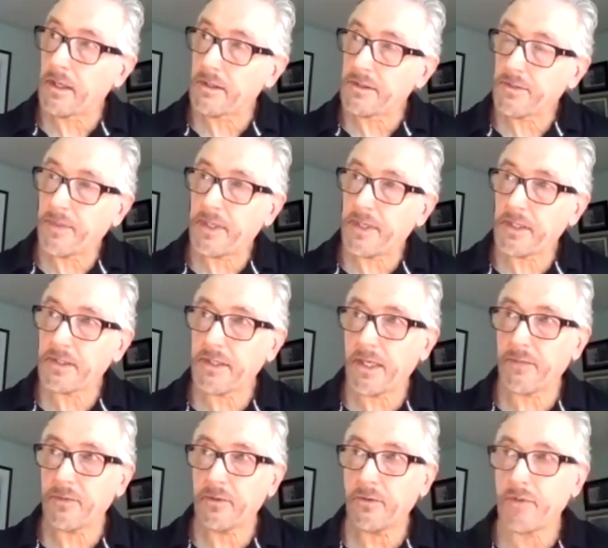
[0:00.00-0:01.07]
spending
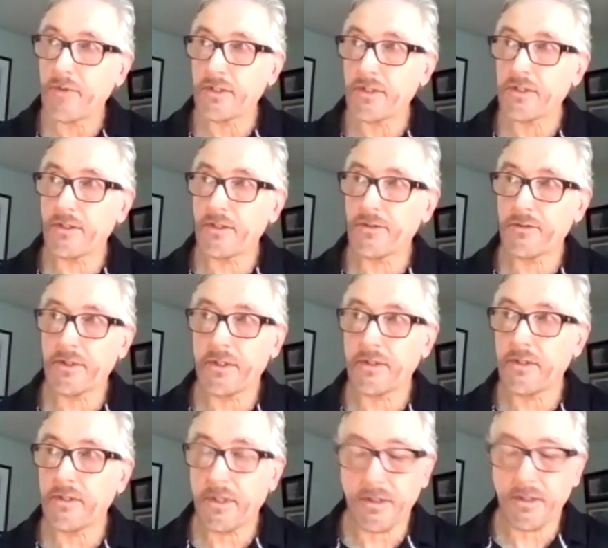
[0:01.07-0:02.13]
time with grandchildren,
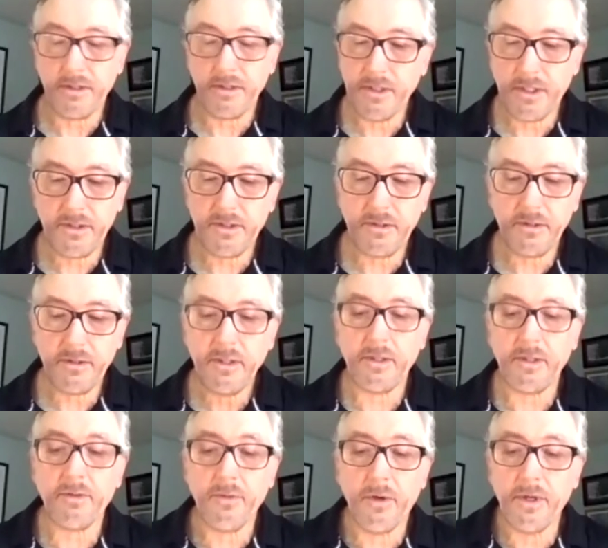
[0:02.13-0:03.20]
and just, you
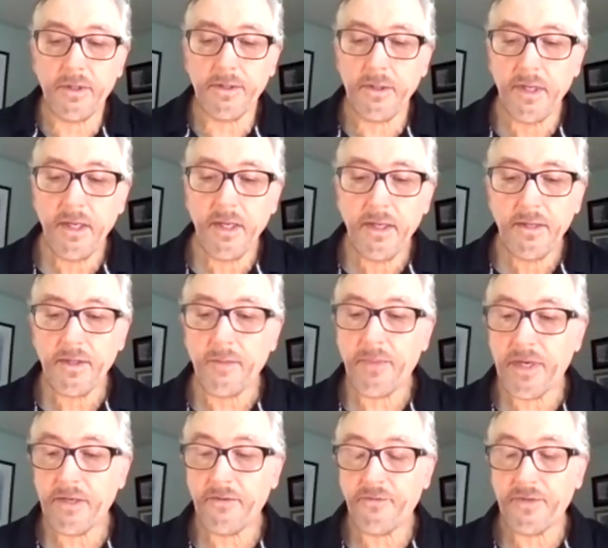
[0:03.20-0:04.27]
know, all the
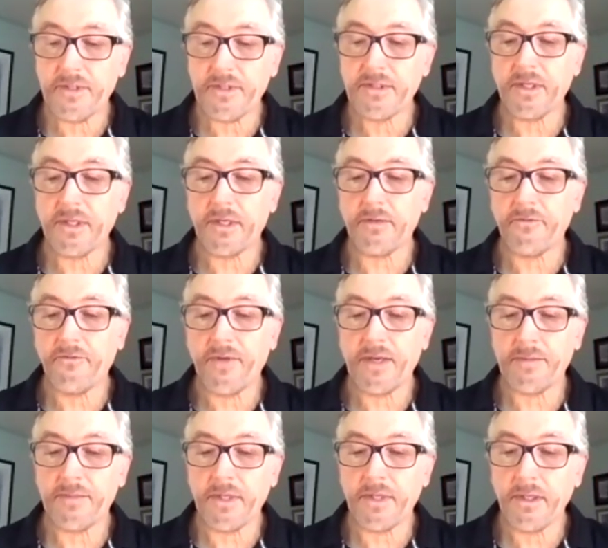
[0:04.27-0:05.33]
benefits that a
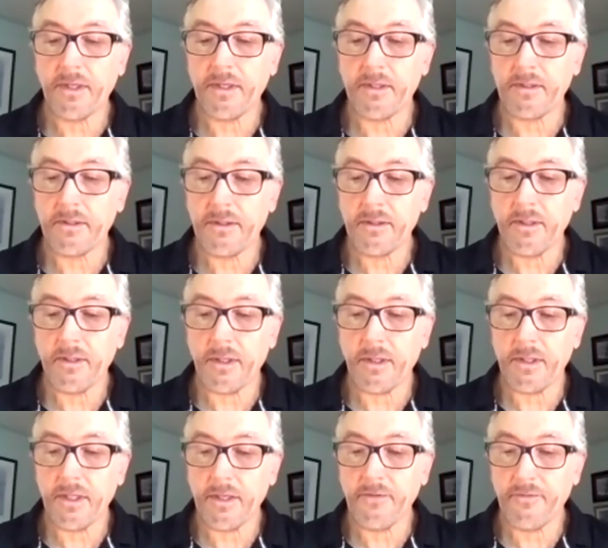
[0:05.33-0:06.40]
family can
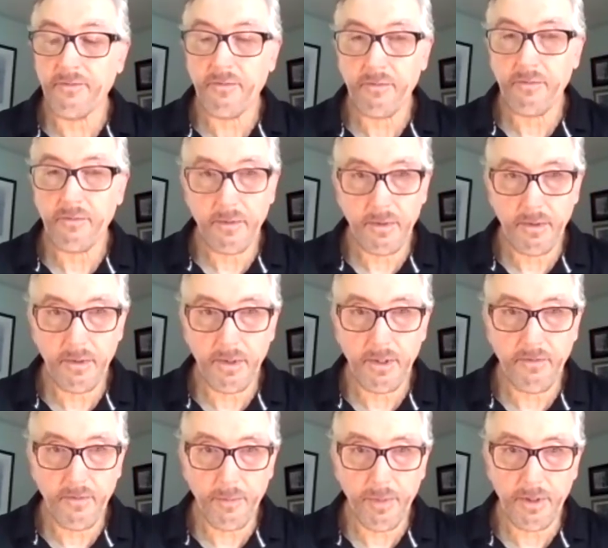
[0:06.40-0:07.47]

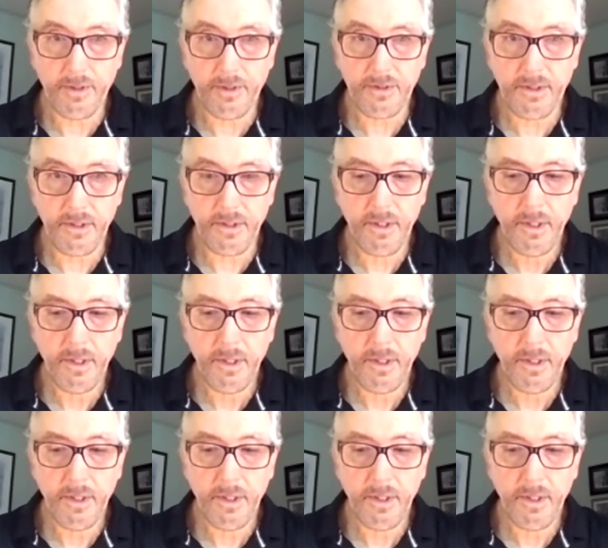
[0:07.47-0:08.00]
give a person.